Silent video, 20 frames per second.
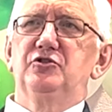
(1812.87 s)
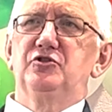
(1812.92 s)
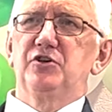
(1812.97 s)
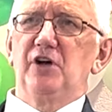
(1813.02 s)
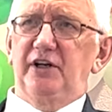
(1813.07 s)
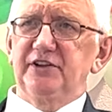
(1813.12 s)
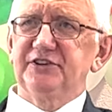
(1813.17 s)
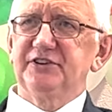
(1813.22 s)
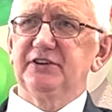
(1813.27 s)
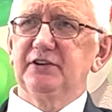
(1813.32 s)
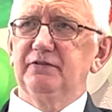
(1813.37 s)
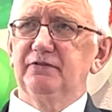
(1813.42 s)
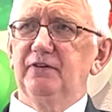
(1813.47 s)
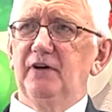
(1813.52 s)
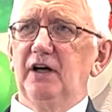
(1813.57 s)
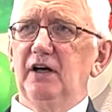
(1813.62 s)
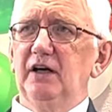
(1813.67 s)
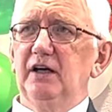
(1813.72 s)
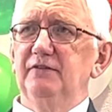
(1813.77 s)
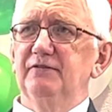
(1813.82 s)

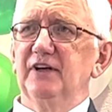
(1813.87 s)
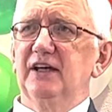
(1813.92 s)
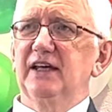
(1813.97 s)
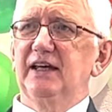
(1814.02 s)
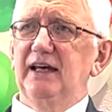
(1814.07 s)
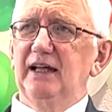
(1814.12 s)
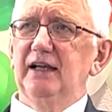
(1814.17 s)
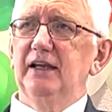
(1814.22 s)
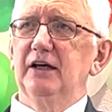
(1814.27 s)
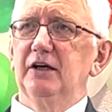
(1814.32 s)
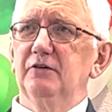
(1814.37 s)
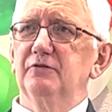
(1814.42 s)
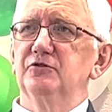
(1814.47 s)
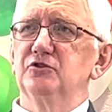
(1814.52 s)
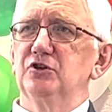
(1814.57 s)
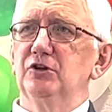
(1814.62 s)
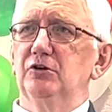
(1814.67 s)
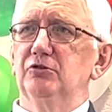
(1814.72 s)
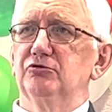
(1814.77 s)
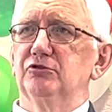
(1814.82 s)
justify the killing
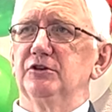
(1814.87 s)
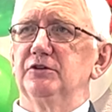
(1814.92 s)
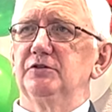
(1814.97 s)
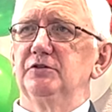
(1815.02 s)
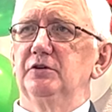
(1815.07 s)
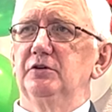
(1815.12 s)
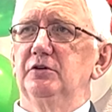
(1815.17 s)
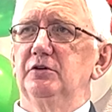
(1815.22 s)
of children,